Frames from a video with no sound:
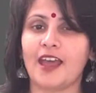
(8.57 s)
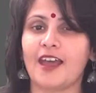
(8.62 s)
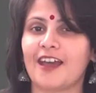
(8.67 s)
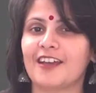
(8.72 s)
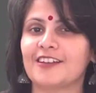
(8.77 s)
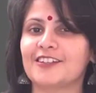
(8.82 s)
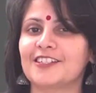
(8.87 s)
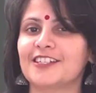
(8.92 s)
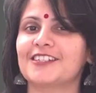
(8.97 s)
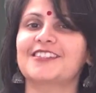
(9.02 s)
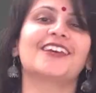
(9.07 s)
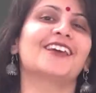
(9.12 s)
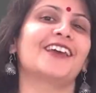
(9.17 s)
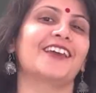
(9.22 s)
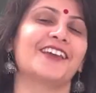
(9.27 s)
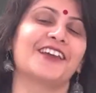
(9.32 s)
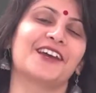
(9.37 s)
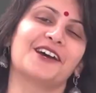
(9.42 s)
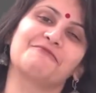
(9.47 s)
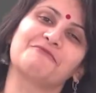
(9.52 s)
And
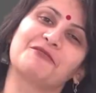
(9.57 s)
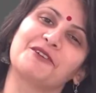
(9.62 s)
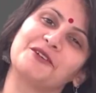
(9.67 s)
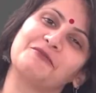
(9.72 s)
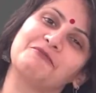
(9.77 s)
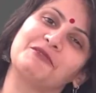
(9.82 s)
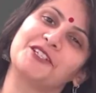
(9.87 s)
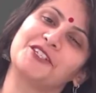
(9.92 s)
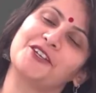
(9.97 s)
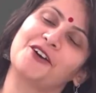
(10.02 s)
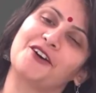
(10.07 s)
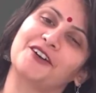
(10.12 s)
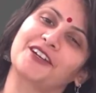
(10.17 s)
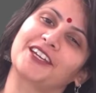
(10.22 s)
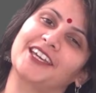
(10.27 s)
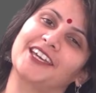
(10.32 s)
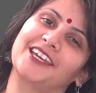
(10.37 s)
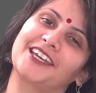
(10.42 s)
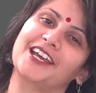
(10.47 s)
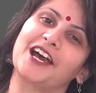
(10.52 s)
today I'm going to be
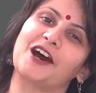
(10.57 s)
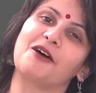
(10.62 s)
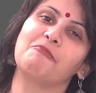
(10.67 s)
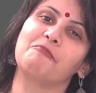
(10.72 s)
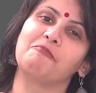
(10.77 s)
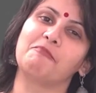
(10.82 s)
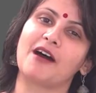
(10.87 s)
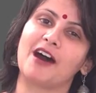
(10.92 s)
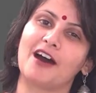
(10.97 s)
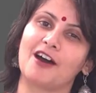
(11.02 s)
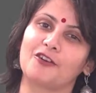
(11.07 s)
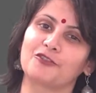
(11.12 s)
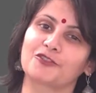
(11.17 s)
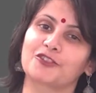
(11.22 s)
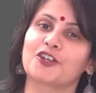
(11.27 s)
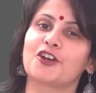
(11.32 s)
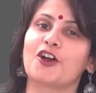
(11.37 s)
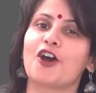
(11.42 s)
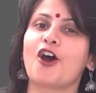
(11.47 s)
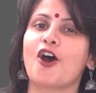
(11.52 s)
talking
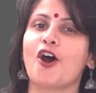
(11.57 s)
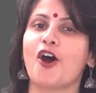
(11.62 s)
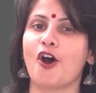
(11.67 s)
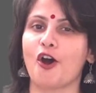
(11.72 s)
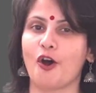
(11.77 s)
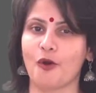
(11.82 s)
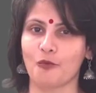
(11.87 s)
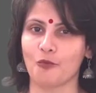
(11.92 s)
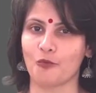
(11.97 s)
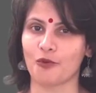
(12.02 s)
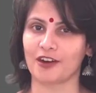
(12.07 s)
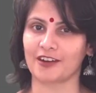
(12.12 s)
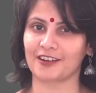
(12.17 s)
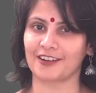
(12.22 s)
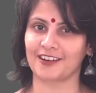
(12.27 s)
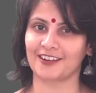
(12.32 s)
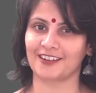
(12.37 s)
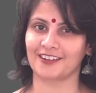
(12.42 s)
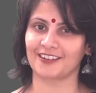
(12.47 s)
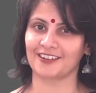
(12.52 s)
about
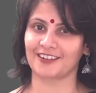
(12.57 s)
homework.